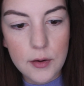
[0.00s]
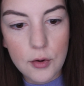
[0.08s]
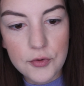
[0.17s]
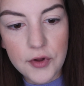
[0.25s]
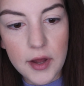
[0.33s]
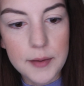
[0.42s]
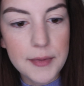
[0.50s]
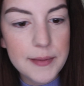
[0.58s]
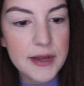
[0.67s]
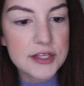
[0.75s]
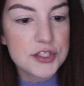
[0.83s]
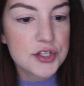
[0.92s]
hold on,
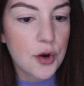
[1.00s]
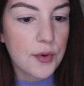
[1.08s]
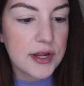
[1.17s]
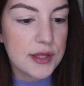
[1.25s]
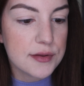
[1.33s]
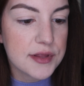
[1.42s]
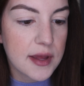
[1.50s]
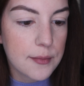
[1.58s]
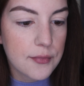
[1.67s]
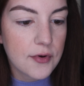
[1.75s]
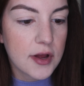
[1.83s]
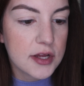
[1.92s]
maybe I don't want to use
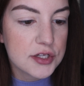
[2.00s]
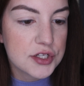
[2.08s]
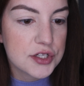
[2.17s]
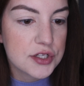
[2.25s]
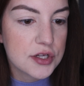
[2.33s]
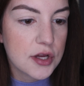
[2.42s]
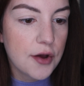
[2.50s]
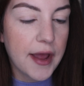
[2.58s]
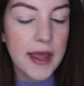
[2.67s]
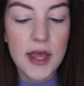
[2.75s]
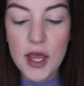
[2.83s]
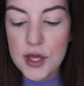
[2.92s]
that brush.
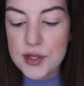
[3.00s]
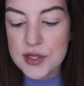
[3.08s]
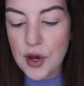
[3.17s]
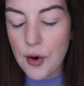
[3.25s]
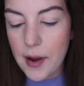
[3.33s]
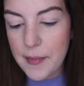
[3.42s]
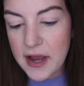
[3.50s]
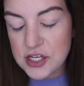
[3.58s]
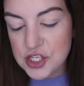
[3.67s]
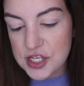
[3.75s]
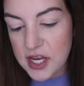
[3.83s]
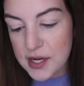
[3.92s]
Okay, so I'm
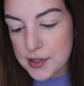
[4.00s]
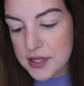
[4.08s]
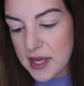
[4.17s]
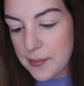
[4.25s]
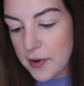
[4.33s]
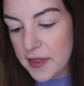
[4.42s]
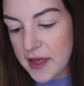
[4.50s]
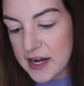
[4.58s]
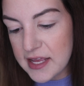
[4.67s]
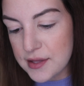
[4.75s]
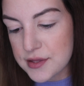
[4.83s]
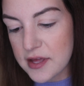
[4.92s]
actually going to skip on that
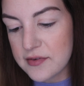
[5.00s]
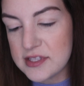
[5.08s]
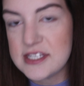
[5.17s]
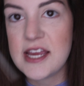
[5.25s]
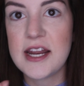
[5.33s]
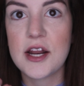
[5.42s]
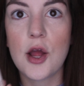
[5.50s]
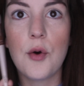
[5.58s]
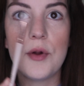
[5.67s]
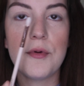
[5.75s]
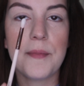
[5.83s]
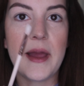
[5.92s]
E17 and go
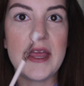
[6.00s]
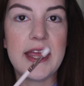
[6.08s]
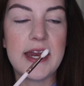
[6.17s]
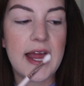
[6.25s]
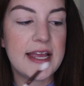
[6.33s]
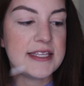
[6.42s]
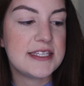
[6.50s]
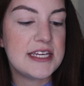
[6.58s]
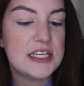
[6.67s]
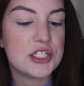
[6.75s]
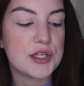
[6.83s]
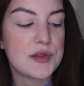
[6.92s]
in with my
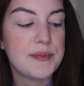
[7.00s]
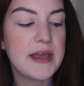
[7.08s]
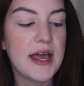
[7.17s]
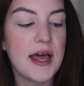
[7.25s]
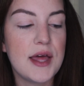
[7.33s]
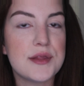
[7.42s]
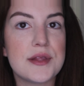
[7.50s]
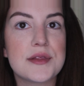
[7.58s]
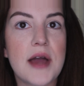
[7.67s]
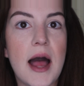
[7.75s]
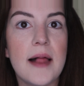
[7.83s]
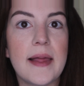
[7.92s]
E19 just because it's
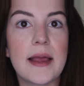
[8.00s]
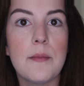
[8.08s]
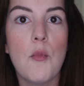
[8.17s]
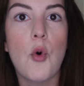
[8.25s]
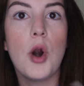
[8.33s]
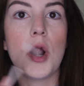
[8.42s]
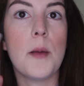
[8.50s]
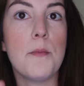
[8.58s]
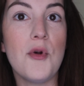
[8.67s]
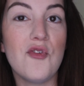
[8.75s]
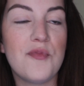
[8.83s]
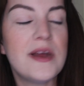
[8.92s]
got like more
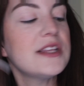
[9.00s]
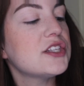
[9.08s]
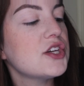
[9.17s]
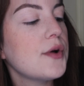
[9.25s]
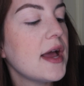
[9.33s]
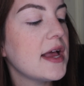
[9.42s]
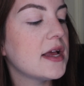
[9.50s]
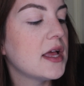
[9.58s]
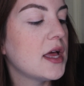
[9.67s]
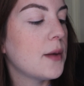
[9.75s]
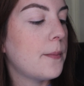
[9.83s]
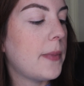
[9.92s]
movement to it.
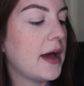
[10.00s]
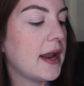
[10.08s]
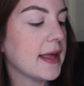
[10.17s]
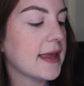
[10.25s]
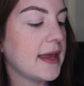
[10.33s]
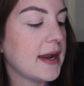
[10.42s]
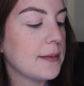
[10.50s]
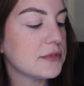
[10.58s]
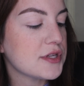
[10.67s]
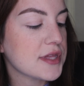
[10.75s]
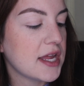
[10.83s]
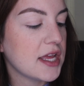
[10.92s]
But again,
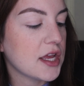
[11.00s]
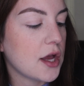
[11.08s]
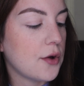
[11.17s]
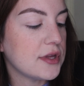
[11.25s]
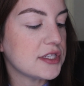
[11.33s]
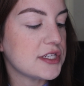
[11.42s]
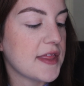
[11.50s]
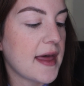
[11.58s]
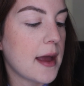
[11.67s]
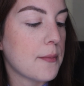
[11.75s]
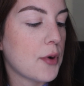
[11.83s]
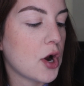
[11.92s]
I'm just going to go into
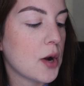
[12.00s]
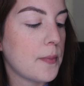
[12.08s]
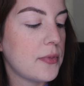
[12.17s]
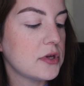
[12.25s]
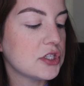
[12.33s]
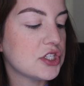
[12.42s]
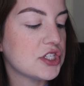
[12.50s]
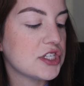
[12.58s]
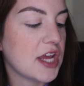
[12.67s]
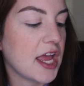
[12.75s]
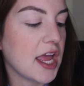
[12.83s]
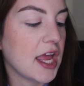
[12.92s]
that purple
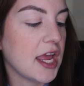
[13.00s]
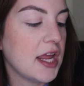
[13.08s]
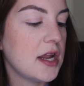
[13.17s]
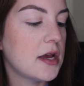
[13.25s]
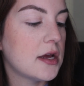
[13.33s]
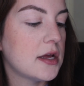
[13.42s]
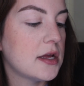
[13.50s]
shade